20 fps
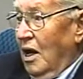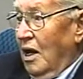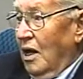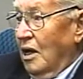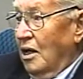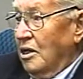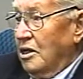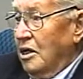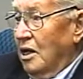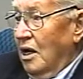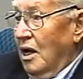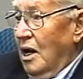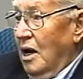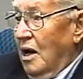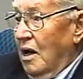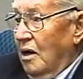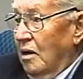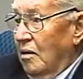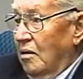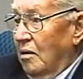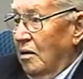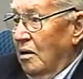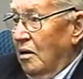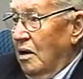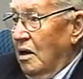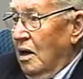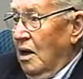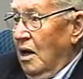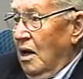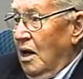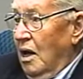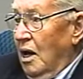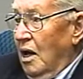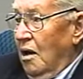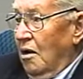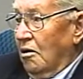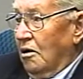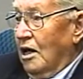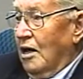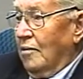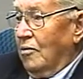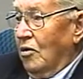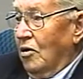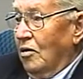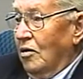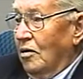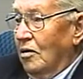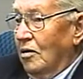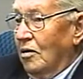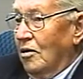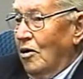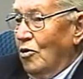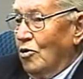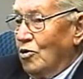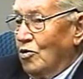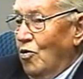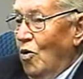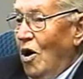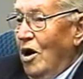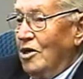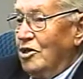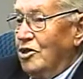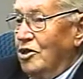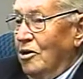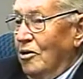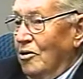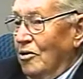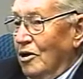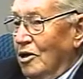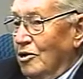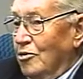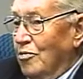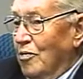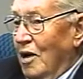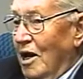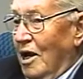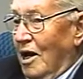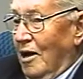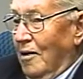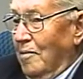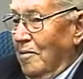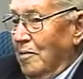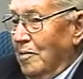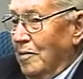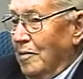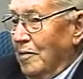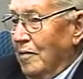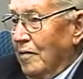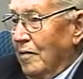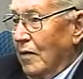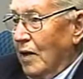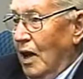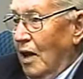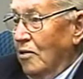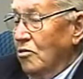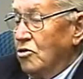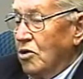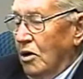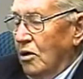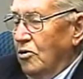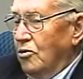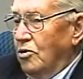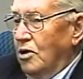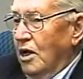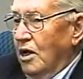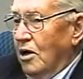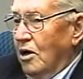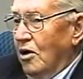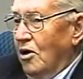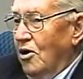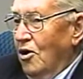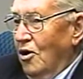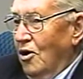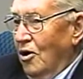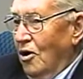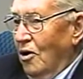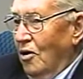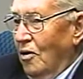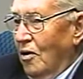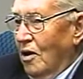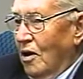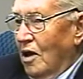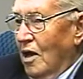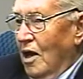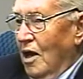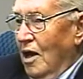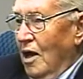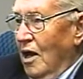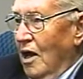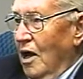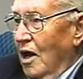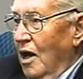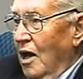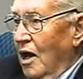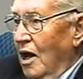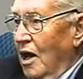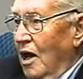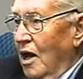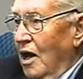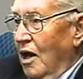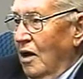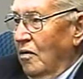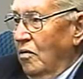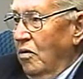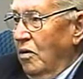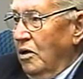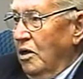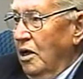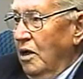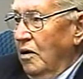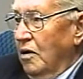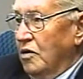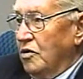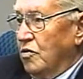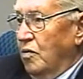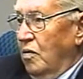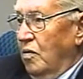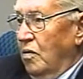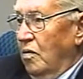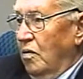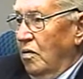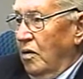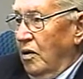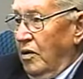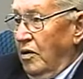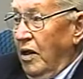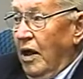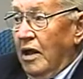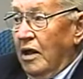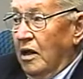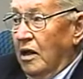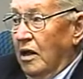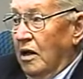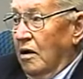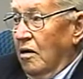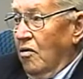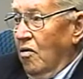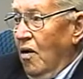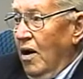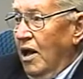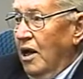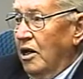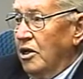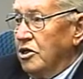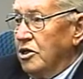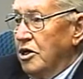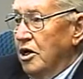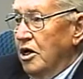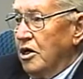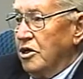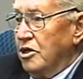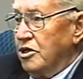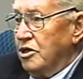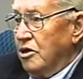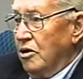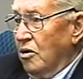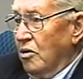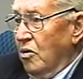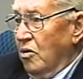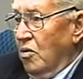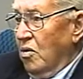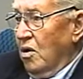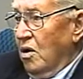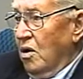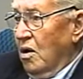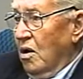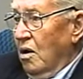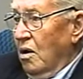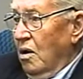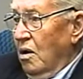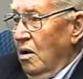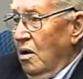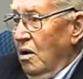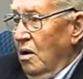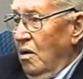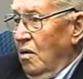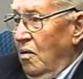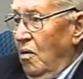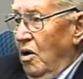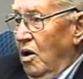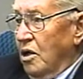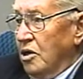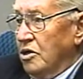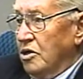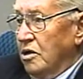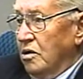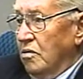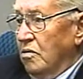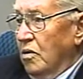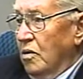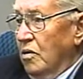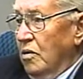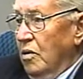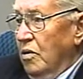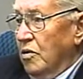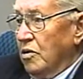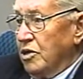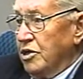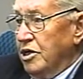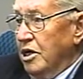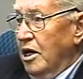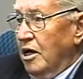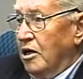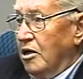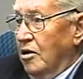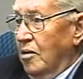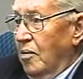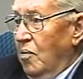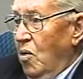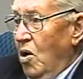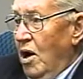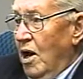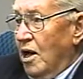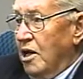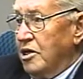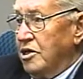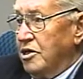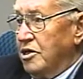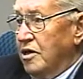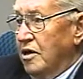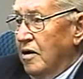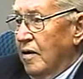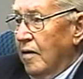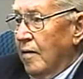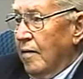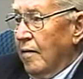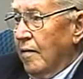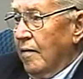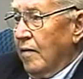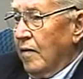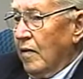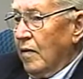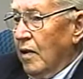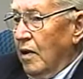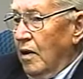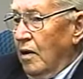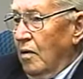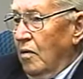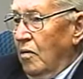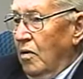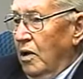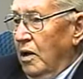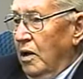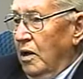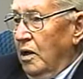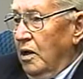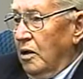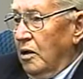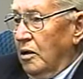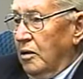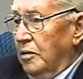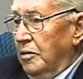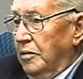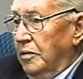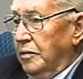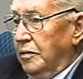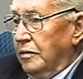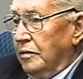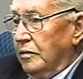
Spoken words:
And said, I'll keep a close watch on this man. He was a lieutenant colonel, and the thing that enraged us so was that when we were sent to Brest, we were